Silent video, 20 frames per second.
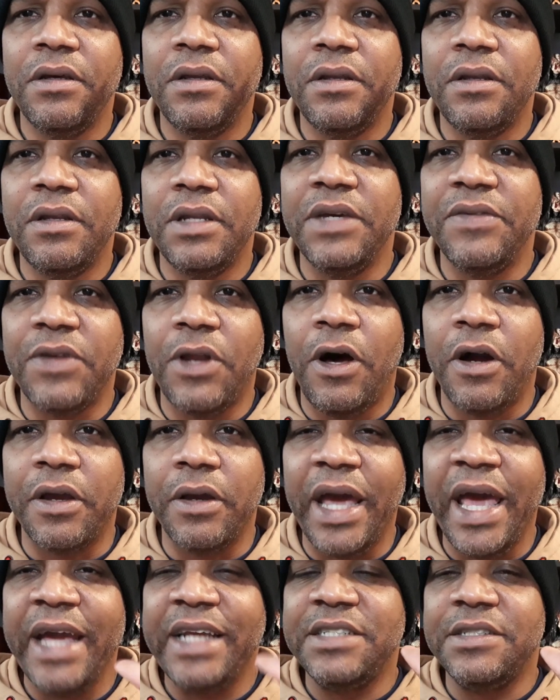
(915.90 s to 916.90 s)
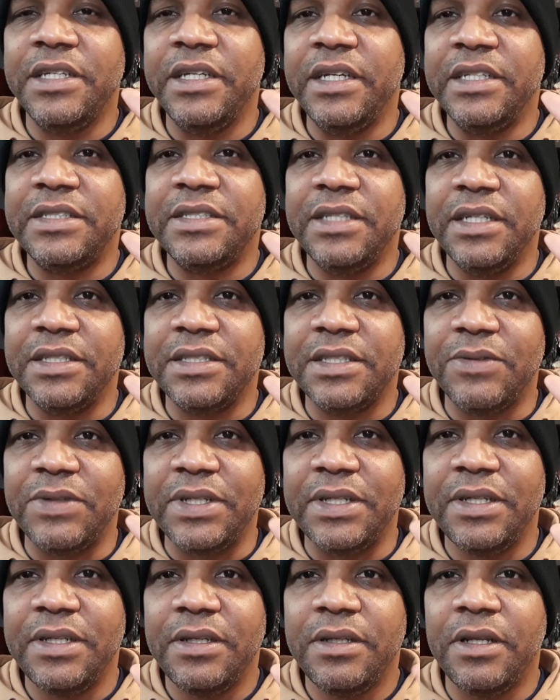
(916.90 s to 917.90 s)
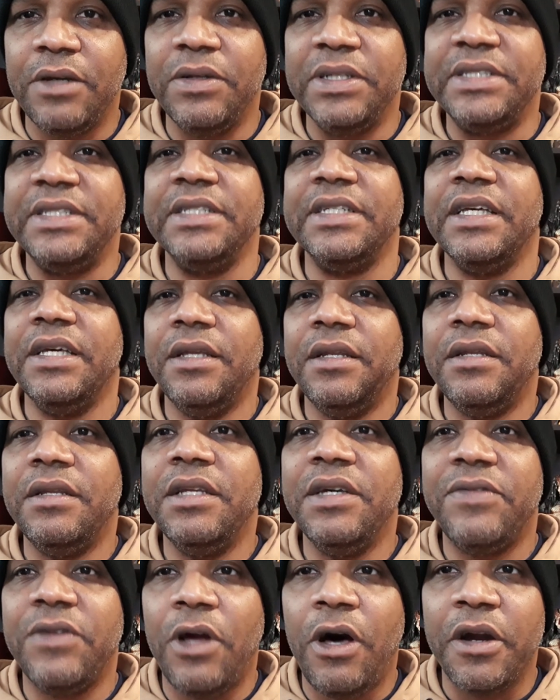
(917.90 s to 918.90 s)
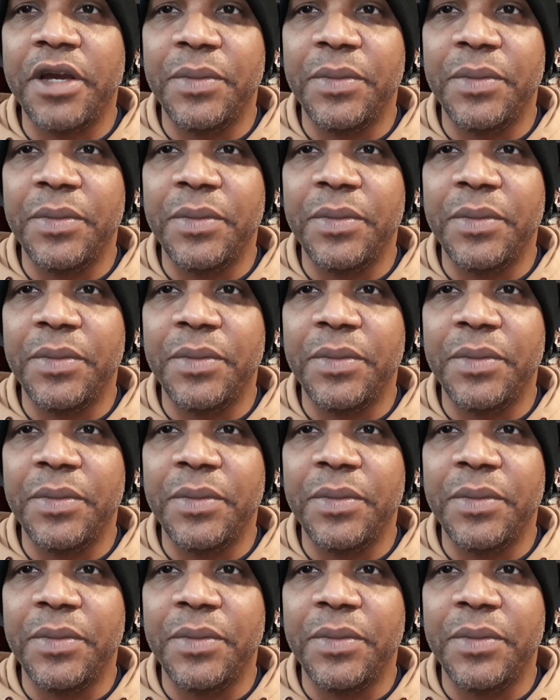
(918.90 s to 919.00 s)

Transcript: live long. Actually, it's this. No, it's this. Live long